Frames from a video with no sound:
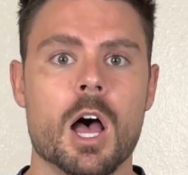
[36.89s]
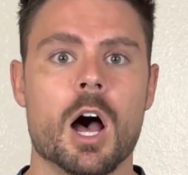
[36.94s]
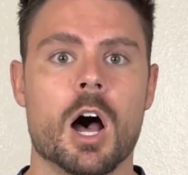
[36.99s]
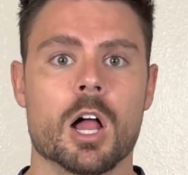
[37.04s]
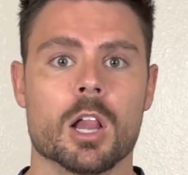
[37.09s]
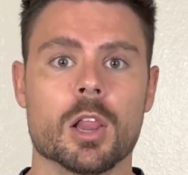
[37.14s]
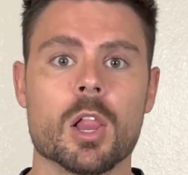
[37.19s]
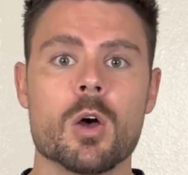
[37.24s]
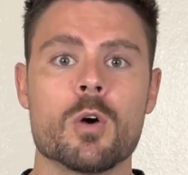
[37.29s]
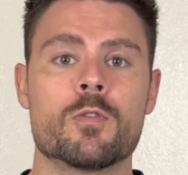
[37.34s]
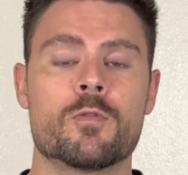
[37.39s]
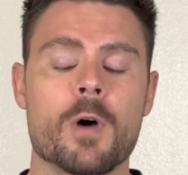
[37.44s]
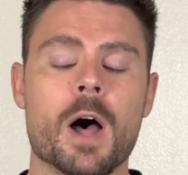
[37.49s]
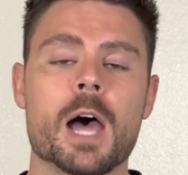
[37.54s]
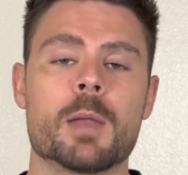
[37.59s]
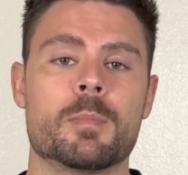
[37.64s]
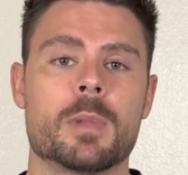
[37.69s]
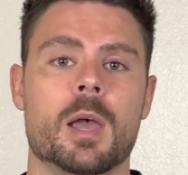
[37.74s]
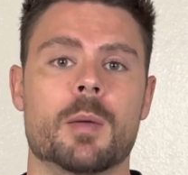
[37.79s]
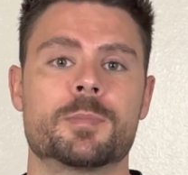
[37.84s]
a low
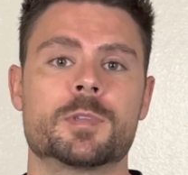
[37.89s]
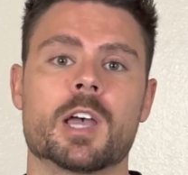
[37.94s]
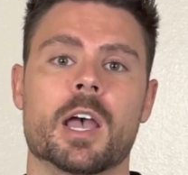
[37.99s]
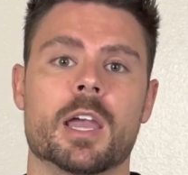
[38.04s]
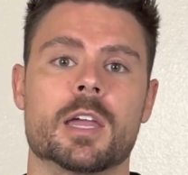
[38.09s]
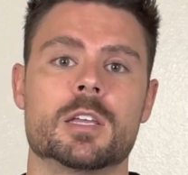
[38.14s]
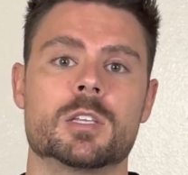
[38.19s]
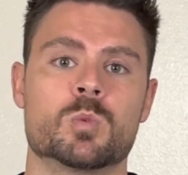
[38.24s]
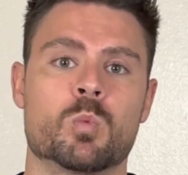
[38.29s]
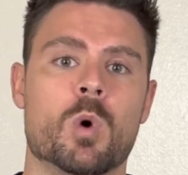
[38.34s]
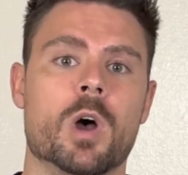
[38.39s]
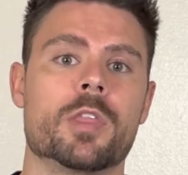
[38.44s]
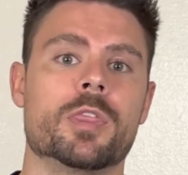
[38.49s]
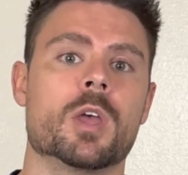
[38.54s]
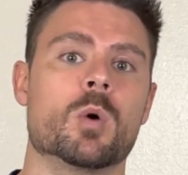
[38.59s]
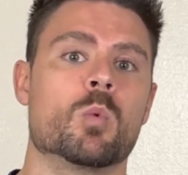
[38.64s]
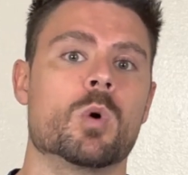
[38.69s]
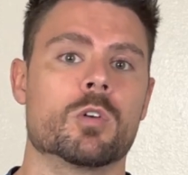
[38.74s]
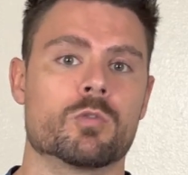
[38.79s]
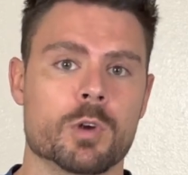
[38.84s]
FODMAP diet is one
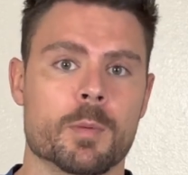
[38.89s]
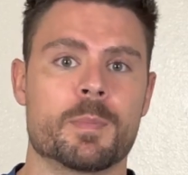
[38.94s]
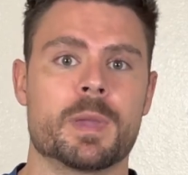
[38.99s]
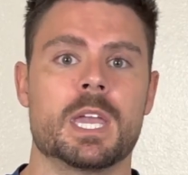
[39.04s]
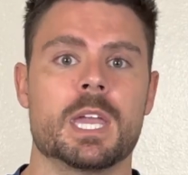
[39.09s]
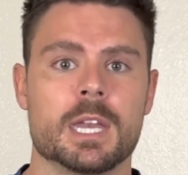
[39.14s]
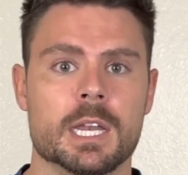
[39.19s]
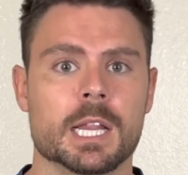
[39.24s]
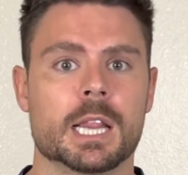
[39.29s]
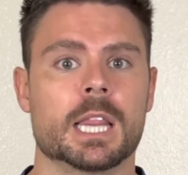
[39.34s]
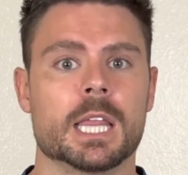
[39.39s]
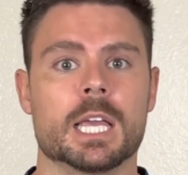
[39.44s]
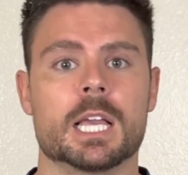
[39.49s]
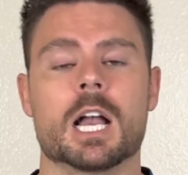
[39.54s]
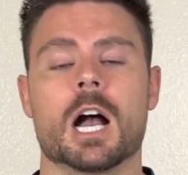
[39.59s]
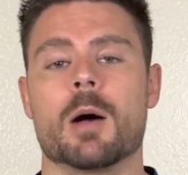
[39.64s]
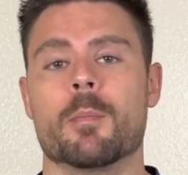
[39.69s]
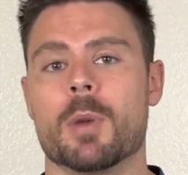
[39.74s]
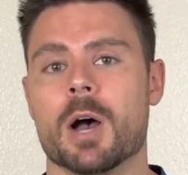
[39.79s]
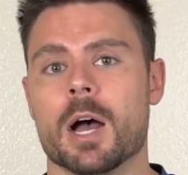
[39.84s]
that will repeatedly
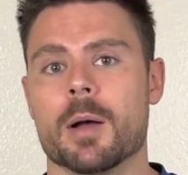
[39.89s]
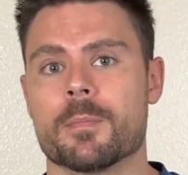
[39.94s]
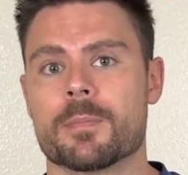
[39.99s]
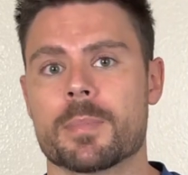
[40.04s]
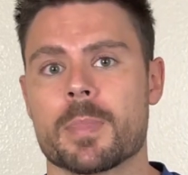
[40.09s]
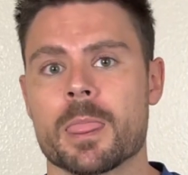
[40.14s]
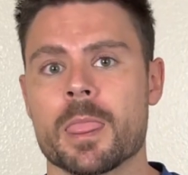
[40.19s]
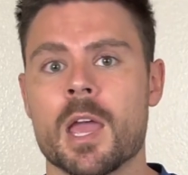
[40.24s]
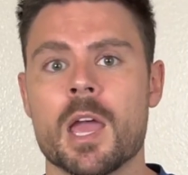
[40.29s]
come up.